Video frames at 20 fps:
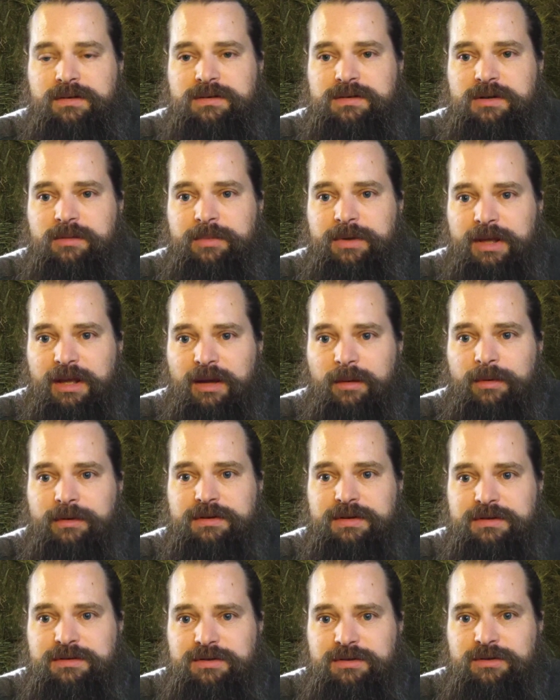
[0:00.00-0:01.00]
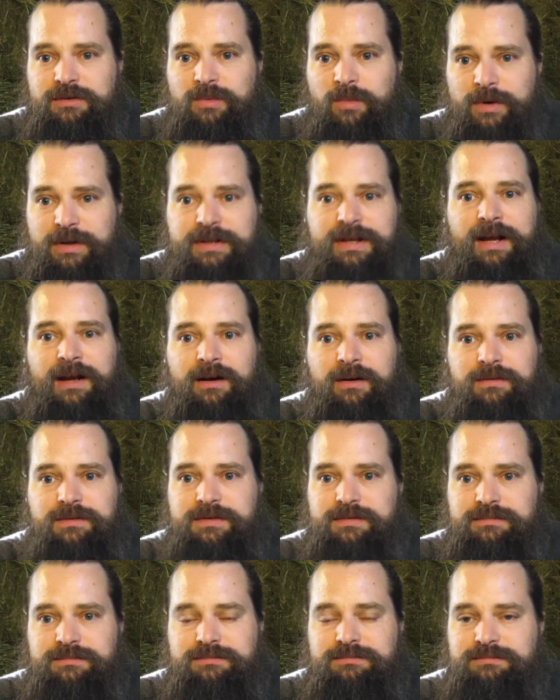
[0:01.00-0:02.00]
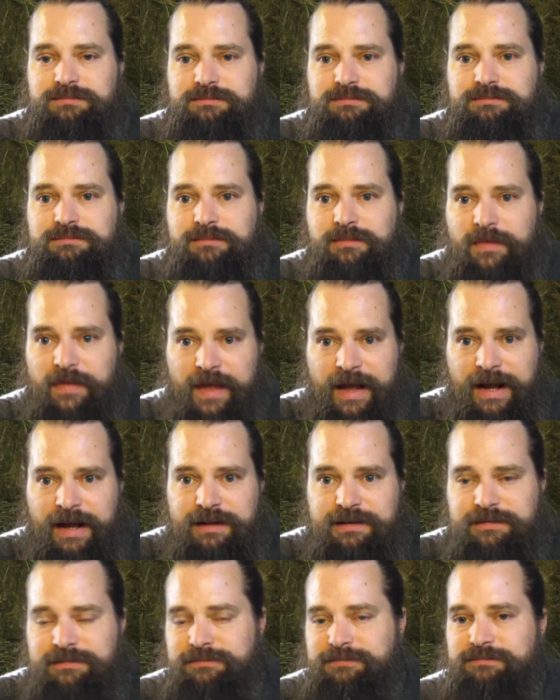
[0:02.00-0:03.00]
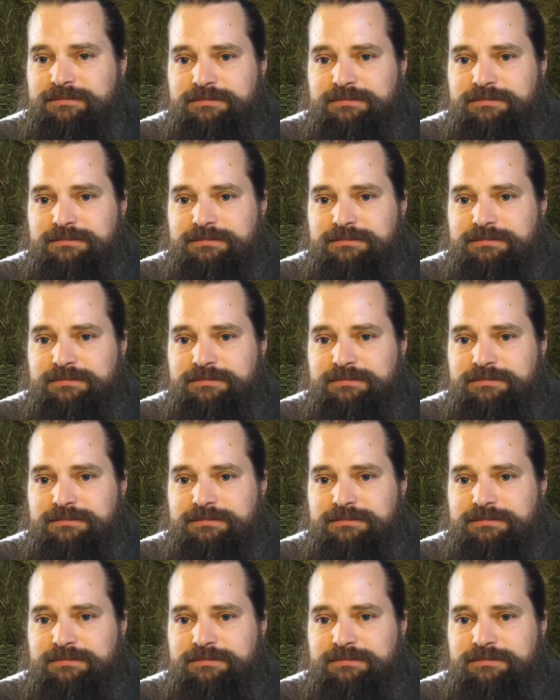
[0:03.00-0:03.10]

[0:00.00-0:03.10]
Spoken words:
to be able to do without that.